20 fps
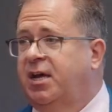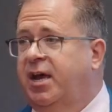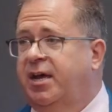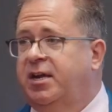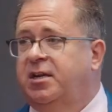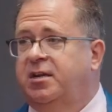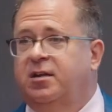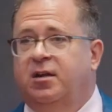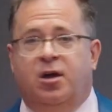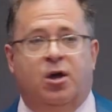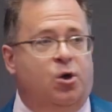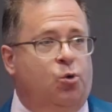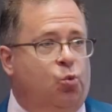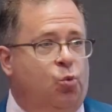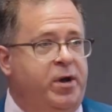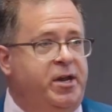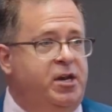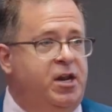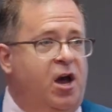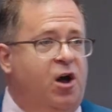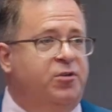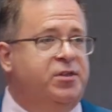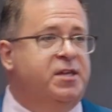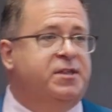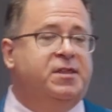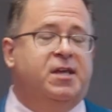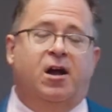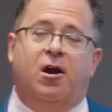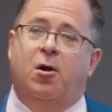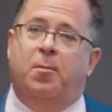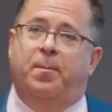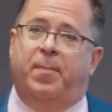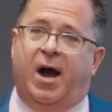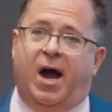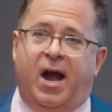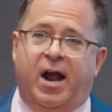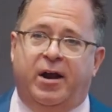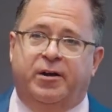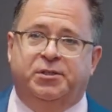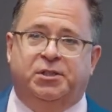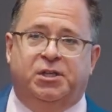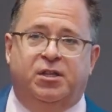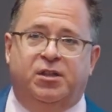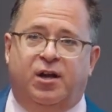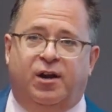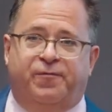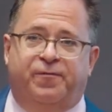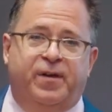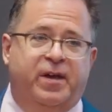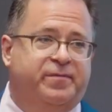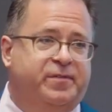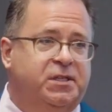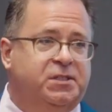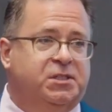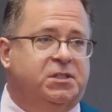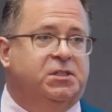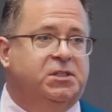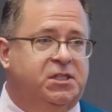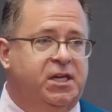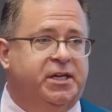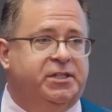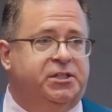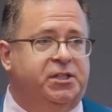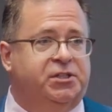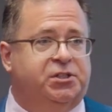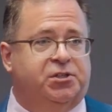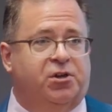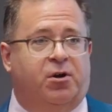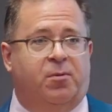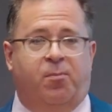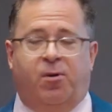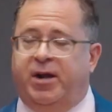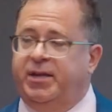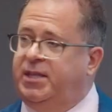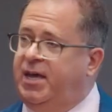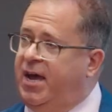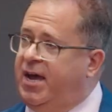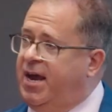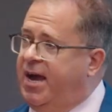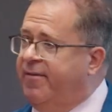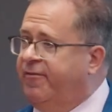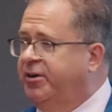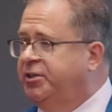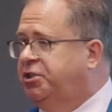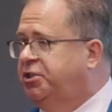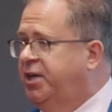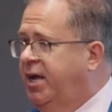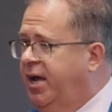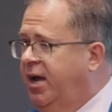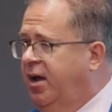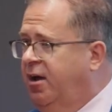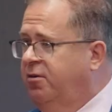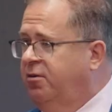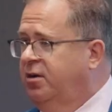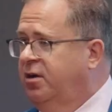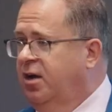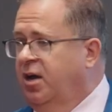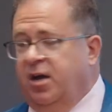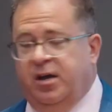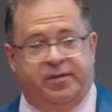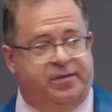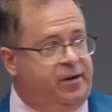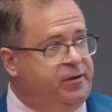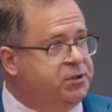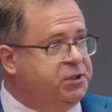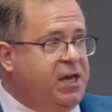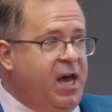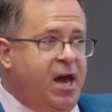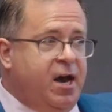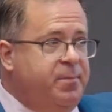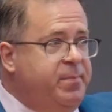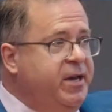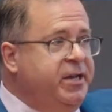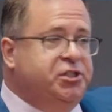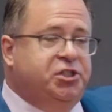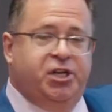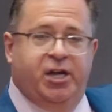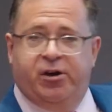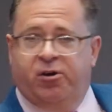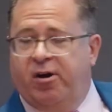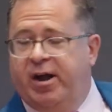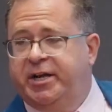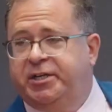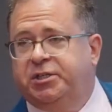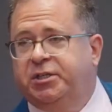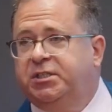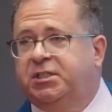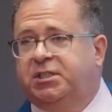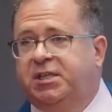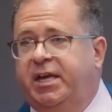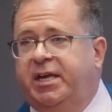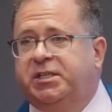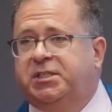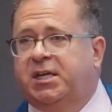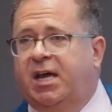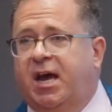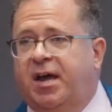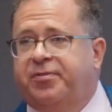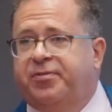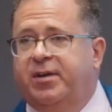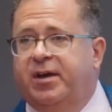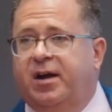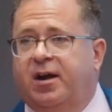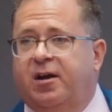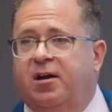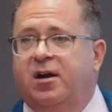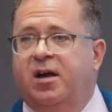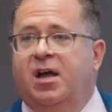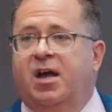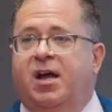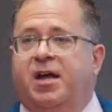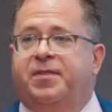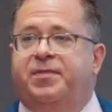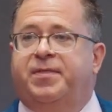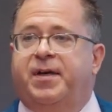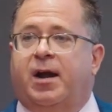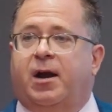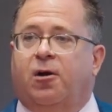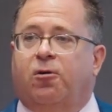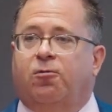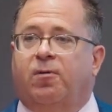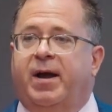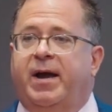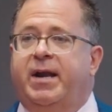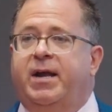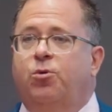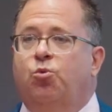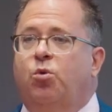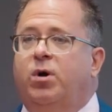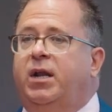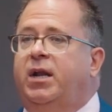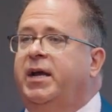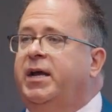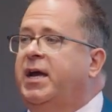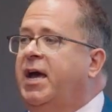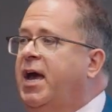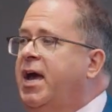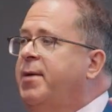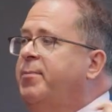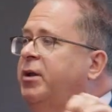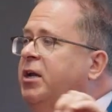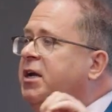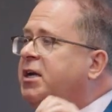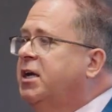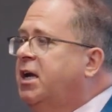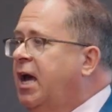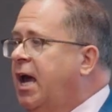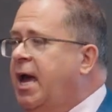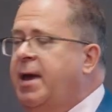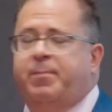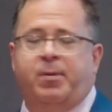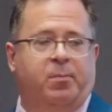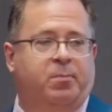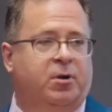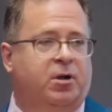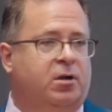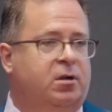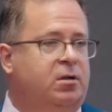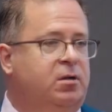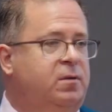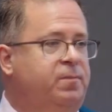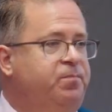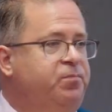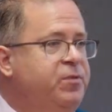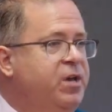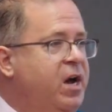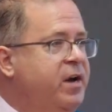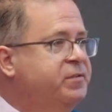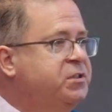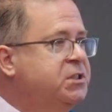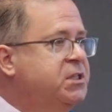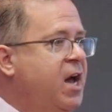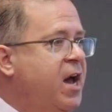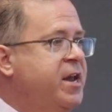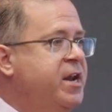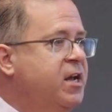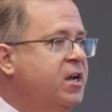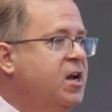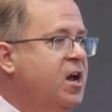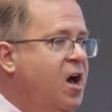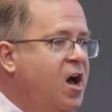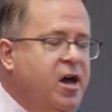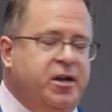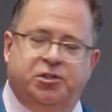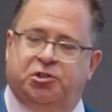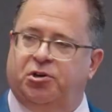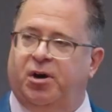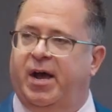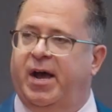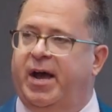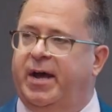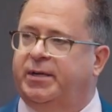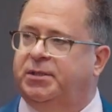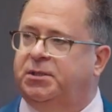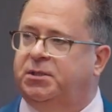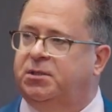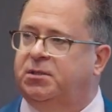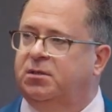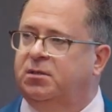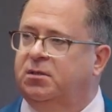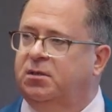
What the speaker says: And we know that there are buyers in their 50s and 60s, so to bring that average down, there's got to be Generation Zs out there that are ready, willing, able, and capable of signing contracts